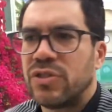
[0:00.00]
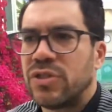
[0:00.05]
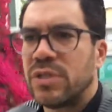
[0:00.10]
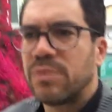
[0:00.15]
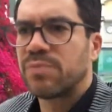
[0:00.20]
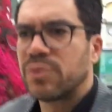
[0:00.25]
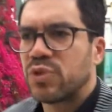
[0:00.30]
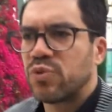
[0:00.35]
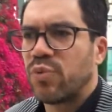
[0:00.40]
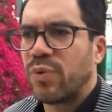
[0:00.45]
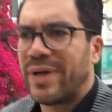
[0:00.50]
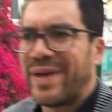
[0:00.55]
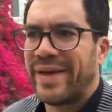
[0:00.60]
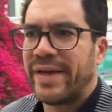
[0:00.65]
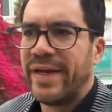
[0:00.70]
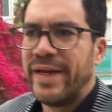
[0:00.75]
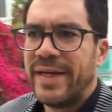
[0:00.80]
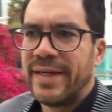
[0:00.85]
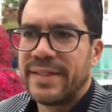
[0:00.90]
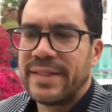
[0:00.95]
the simplest
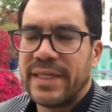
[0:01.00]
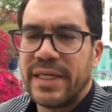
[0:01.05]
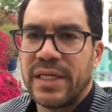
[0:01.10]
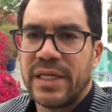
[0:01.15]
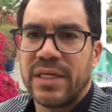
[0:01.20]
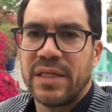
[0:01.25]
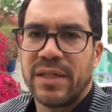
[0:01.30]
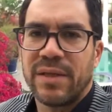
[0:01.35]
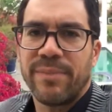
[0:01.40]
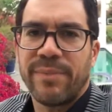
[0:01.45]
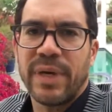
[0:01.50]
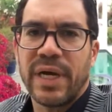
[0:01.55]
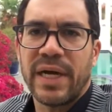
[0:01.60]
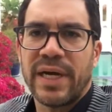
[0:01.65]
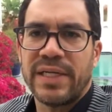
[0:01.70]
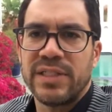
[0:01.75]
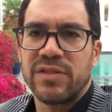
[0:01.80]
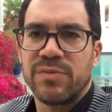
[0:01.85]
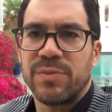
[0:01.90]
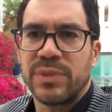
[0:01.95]
way to get into the
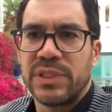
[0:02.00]
minds